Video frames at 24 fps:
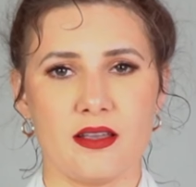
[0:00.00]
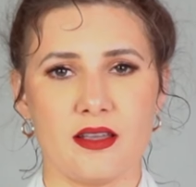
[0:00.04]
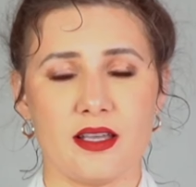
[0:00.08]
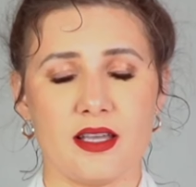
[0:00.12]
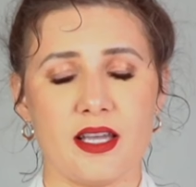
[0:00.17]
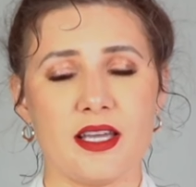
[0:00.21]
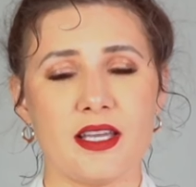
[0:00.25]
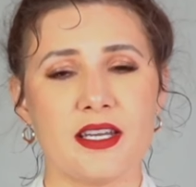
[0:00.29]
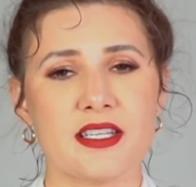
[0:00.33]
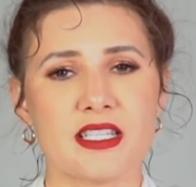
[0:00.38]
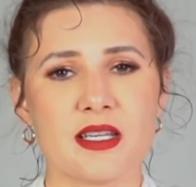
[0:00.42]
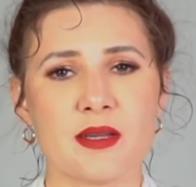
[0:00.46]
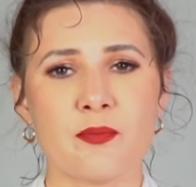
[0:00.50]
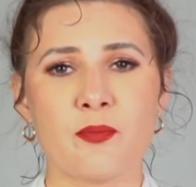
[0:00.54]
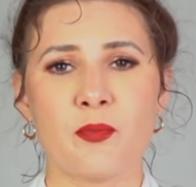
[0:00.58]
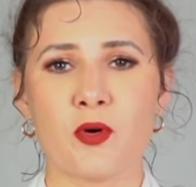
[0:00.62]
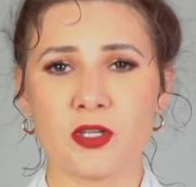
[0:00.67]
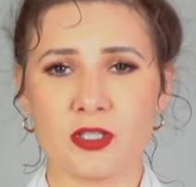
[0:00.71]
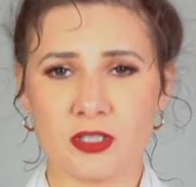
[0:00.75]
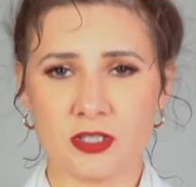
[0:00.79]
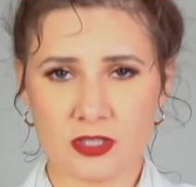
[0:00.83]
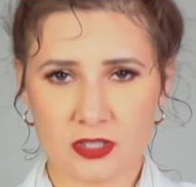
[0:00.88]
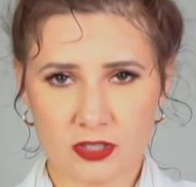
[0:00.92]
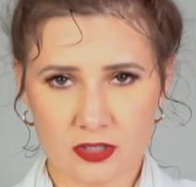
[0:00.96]
It is
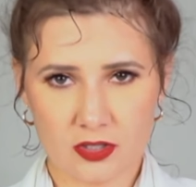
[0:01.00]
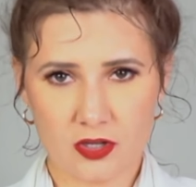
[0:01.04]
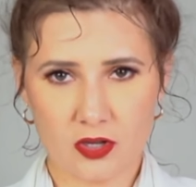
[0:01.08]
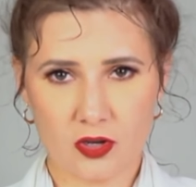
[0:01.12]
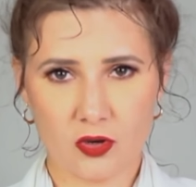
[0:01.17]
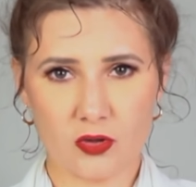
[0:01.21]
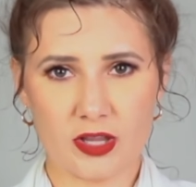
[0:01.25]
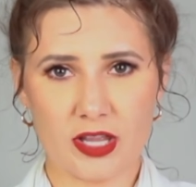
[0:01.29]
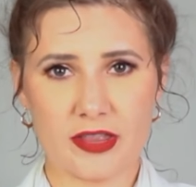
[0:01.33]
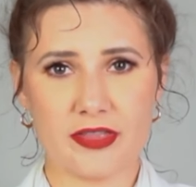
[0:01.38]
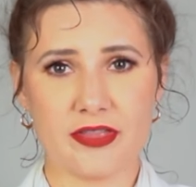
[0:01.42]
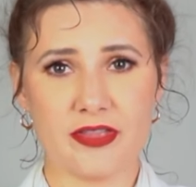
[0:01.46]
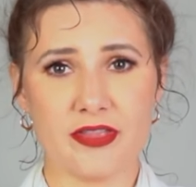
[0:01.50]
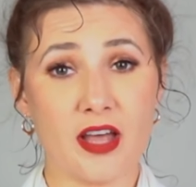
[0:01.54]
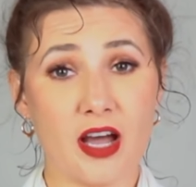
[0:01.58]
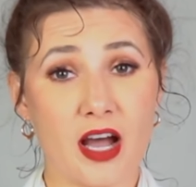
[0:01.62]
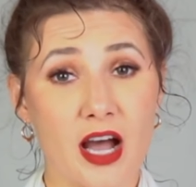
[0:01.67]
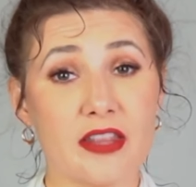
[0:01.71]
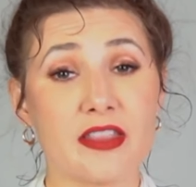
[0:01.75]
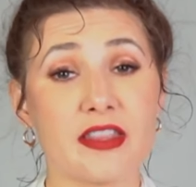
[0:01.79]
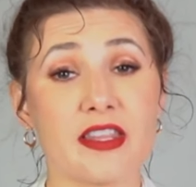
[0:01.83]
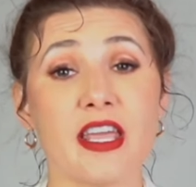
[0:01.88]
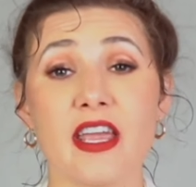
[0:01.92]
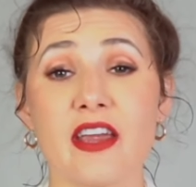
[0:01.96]
important to know that
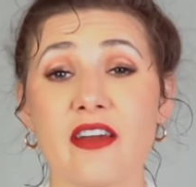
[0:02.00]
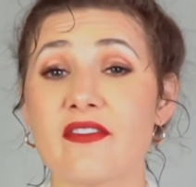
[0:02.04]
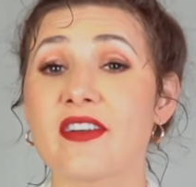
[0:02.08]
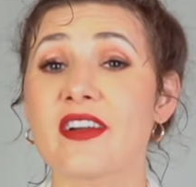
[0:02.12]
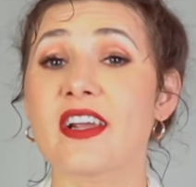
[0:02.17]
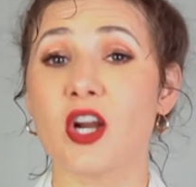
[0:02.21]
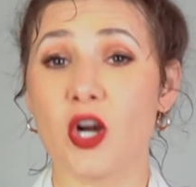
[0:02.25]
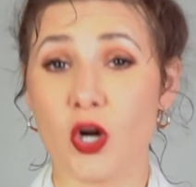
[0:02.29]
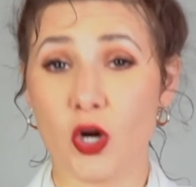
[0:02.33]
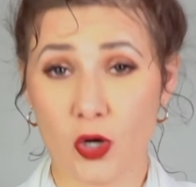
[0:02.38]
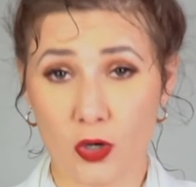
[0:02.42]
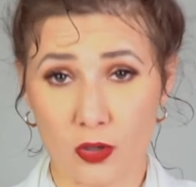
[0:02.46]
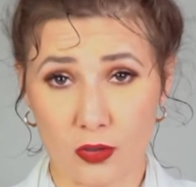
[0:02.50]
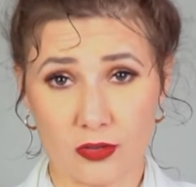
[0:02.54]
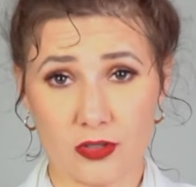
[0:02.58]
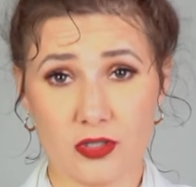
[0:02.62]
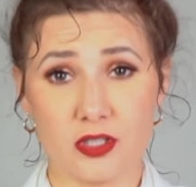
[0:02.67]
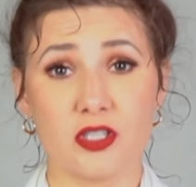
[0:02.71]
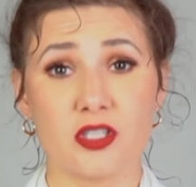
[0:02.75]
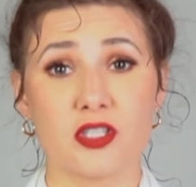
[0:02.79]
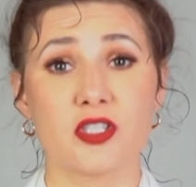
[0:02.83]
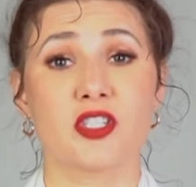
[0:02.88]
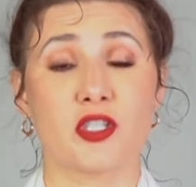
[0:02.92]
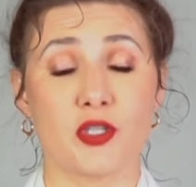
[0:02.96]
not every curl
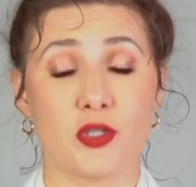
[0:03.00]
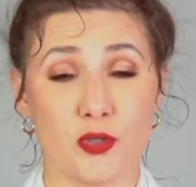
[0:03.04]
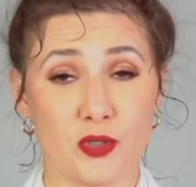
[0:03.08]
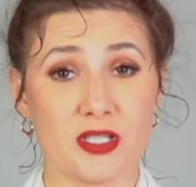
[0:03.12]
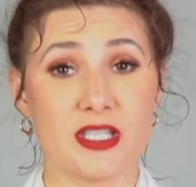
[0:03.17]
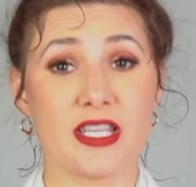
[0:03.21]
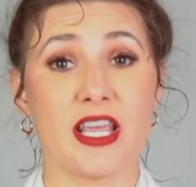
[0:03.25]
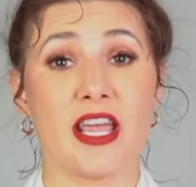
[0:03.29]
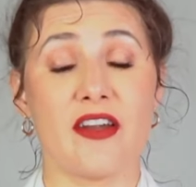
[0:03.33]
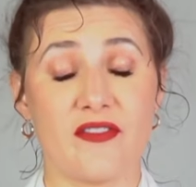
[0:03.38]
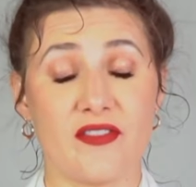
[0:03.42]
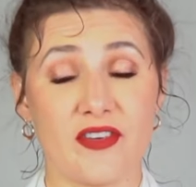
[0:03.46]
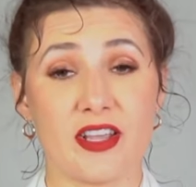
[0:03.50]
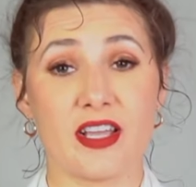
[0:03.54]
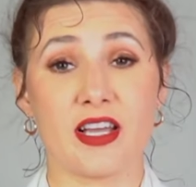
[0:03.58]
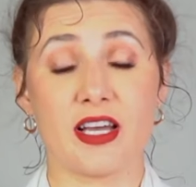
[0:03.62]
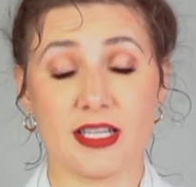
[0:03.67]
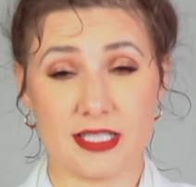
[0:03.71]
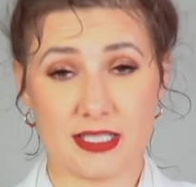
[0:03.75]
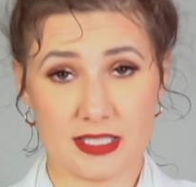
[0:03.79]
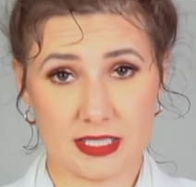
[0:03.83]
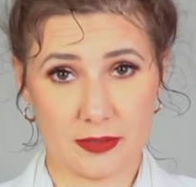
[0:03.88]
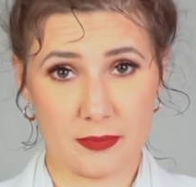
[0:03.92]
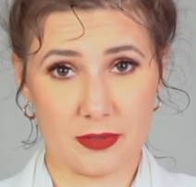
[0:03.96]
suits every
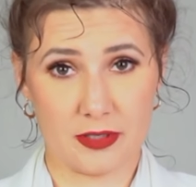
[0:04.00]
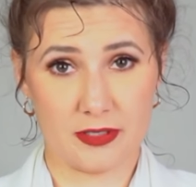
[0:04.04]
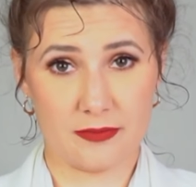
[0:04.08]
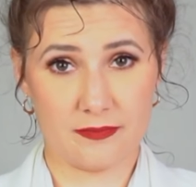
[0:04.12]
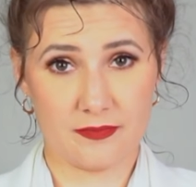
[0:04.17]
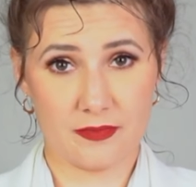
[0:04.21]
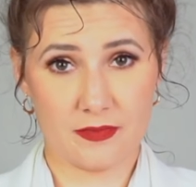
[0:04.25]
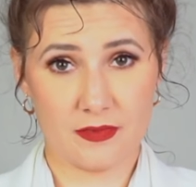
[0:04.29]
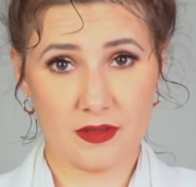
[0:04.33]
customer.